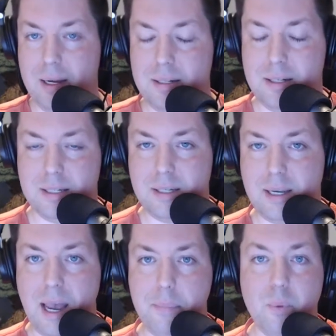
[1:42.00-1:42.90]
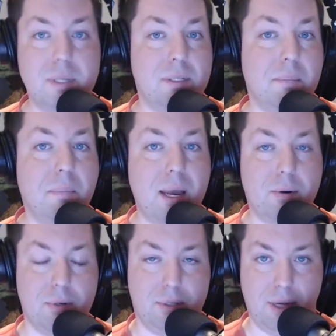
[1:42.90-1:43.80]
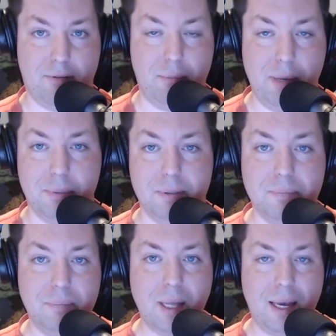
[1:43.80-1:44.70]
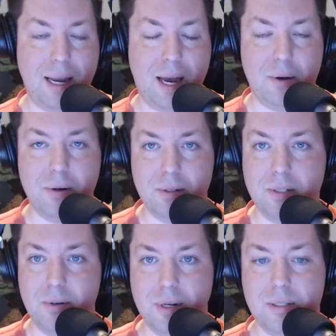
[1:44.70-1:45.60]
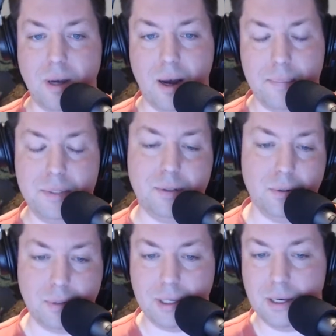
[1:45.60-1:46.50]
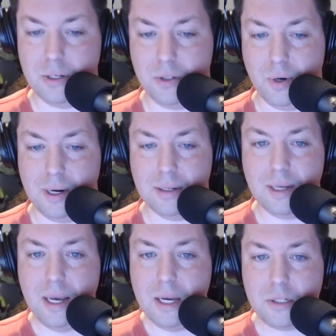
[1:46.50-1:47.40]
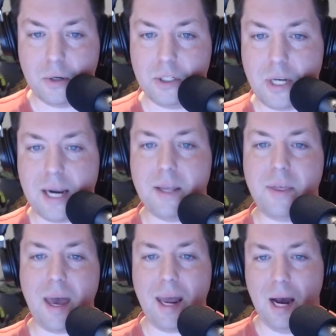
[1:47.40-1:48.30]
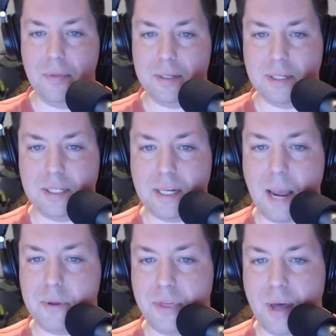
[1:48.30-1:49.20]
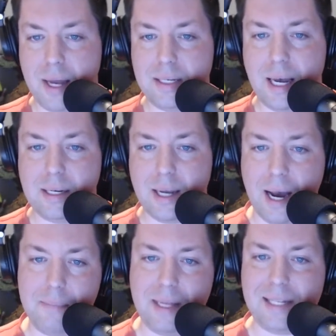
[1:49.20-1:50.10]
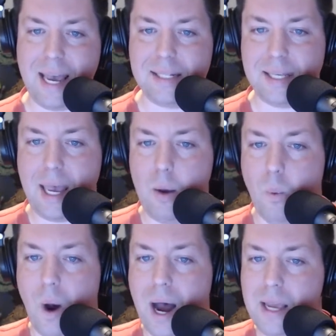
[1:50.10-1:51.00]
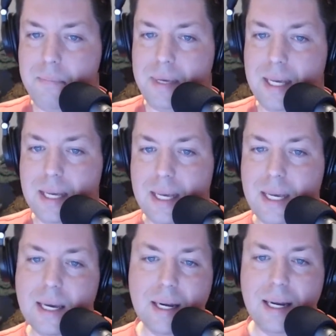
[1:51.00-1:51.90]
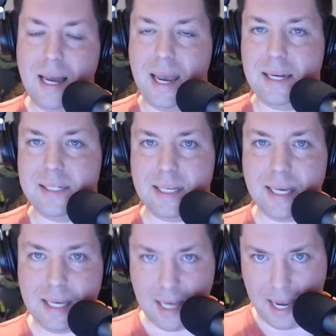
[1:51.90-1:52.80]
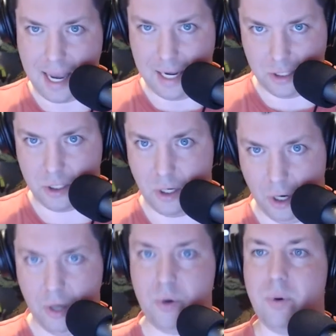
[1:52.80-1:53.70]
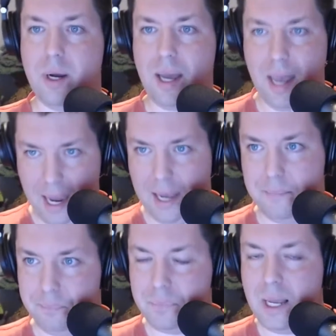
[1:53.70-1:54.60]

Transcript: to Skype with some Microsoft people and how her students absolutely enjoyed it. So check that out. This is skypeathon.com. That's S K Y P E A T H O and